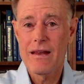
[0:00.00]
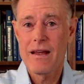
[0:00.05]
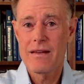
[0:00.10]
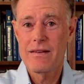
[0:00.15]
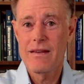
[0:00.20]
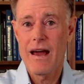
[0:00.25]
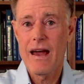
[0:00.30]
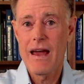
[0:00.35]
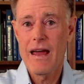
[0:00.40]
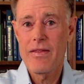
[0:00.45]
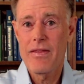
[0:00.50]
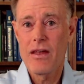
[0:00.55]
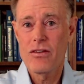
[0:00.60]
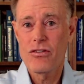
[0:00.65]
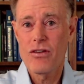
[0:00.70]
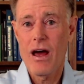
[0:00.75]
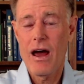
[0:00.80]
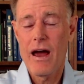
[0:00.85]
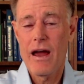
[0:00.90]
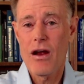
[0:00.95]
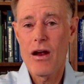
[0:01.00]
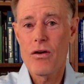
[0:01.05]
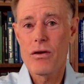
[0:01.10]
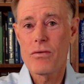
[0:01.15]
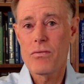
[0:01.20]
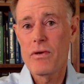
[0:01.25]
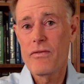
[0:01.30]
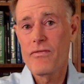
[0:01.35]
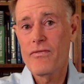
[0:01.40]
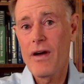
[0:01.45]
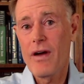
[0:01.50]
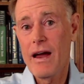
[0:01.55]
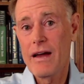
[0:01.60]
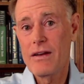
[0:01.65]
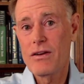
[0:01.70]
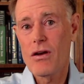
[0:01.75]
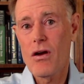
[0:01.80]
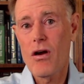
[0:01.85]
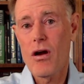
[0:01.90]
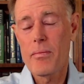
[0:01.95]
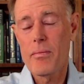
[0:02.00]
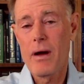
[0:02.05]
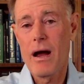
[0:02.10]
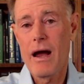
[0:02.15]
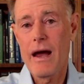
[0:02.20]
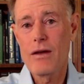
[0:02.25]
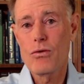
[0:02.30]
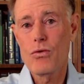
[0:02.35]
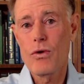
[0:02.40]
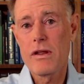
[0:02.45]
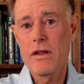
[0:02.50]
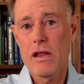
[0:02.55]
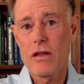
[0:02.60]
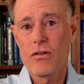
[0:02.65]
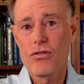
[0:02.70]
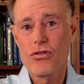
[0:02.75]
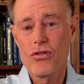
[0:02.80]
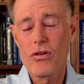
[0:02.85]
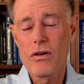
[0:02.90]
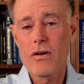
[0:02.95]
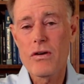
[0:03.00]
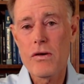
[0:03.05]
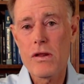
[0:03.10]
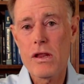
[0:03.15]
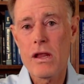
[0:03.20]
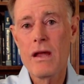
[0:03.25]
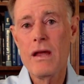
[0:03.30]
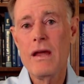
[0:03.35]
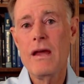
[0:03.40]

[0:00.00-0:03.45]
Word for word: A diet that's higher in refined carbohydrates and sugars